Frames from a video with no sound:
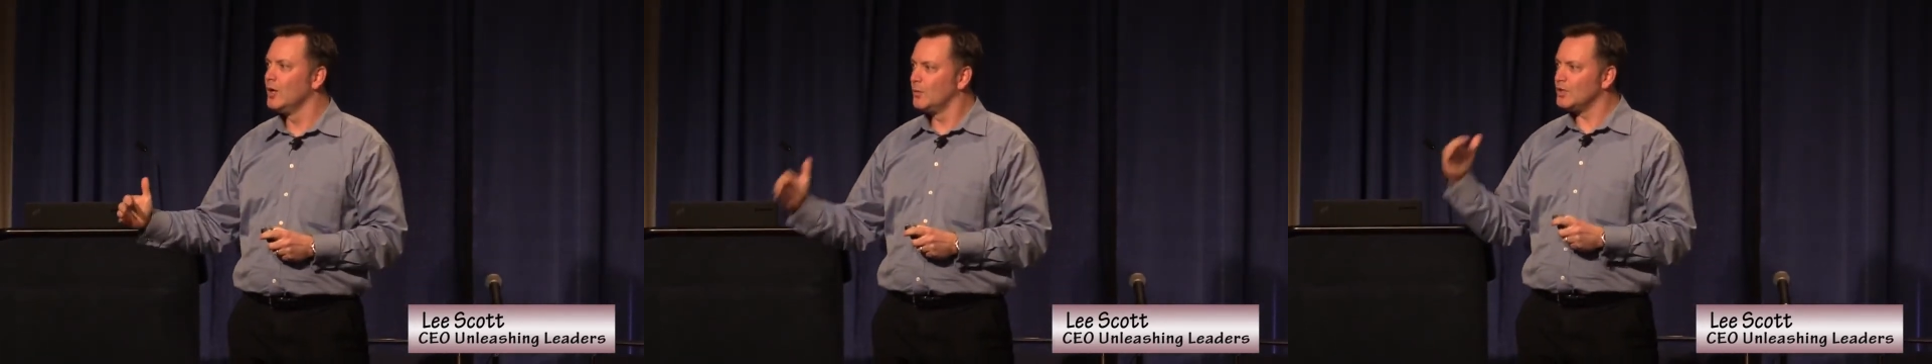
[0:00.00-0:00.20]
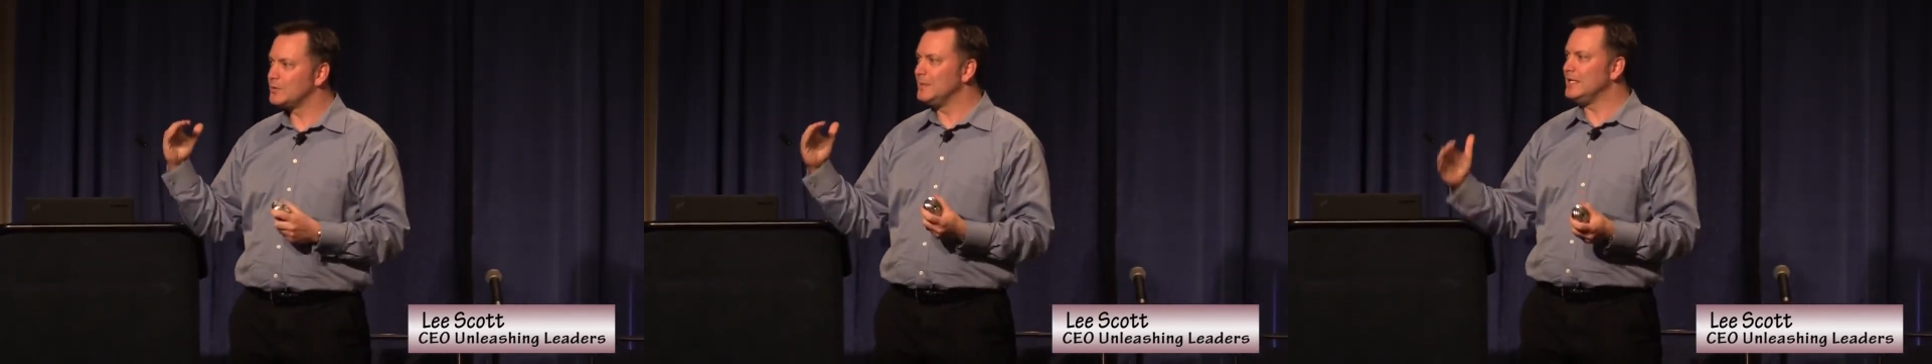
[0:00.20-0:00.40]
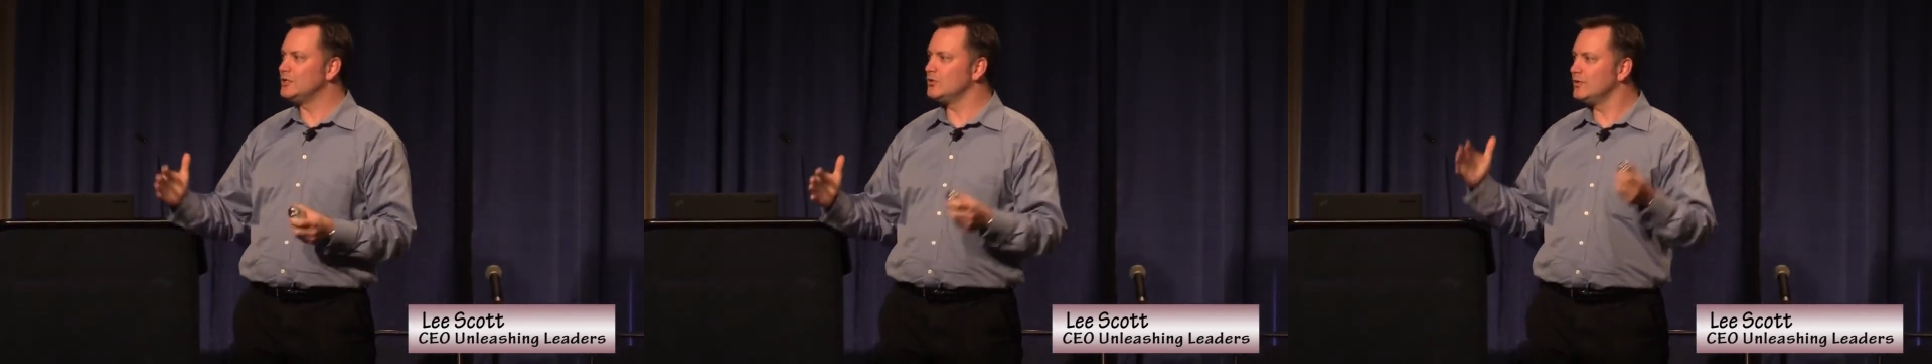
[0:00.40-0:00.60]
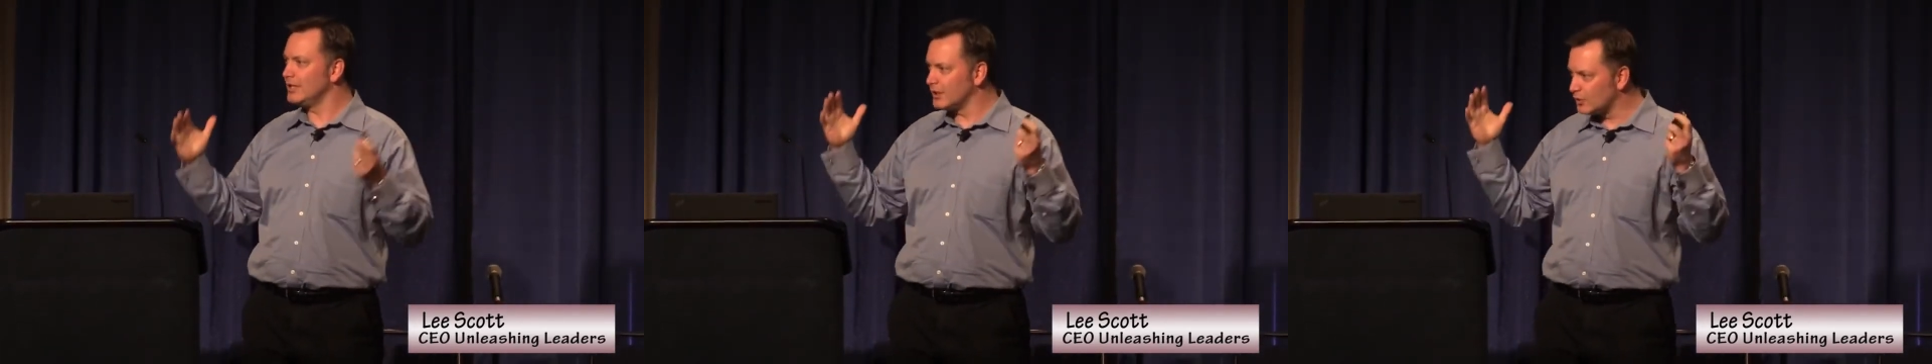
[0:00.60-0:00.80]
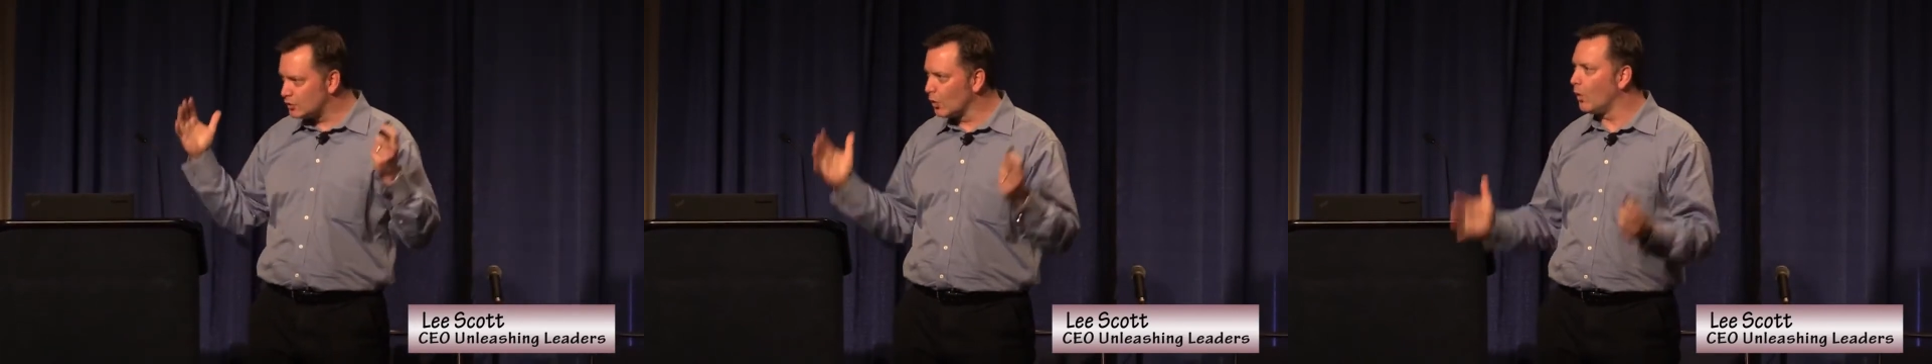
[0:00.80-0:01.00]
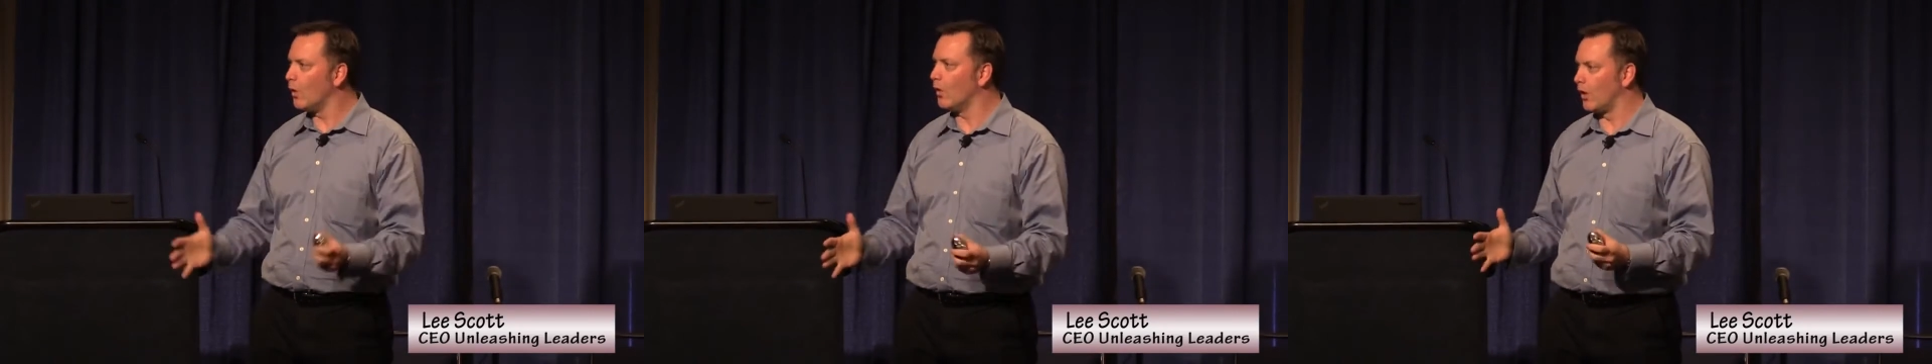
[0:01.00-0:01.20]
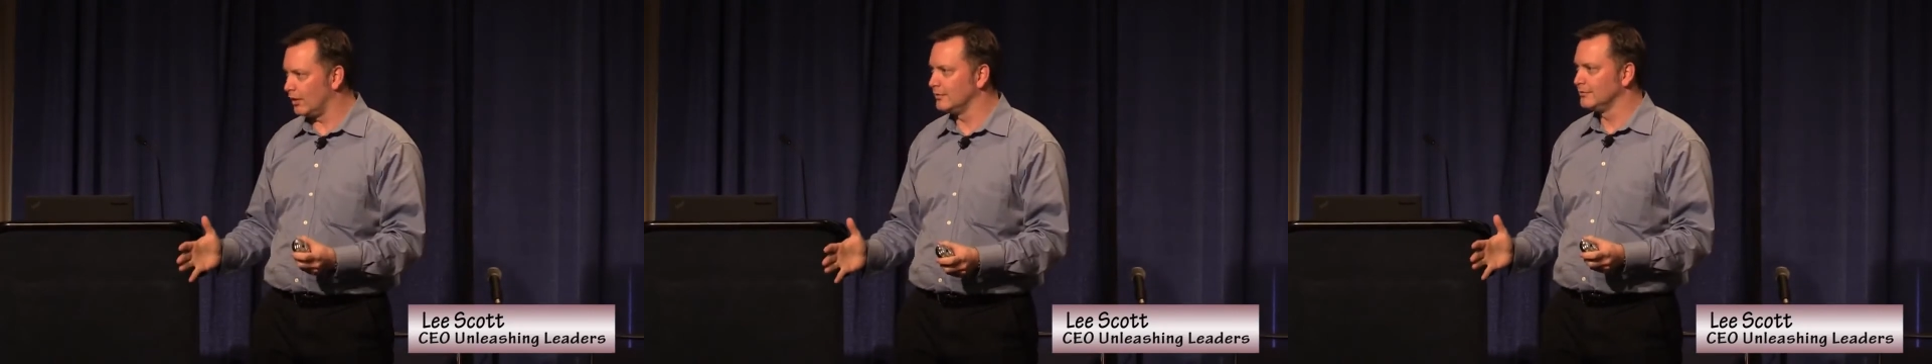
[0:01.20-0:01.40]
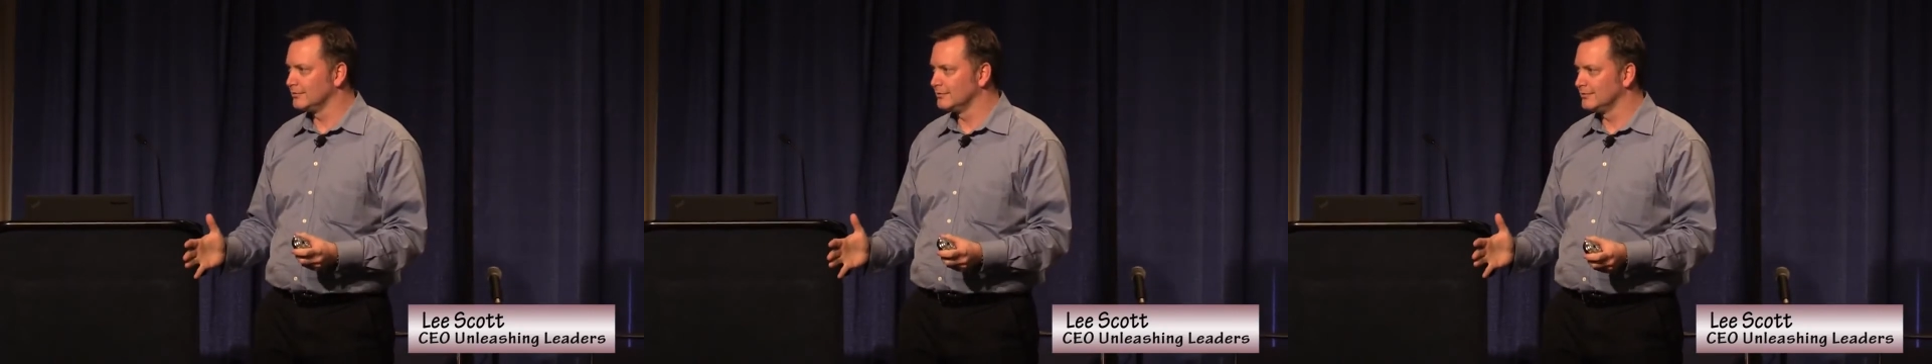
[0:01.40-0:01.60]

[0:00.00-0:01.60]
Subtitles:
which means you need a door.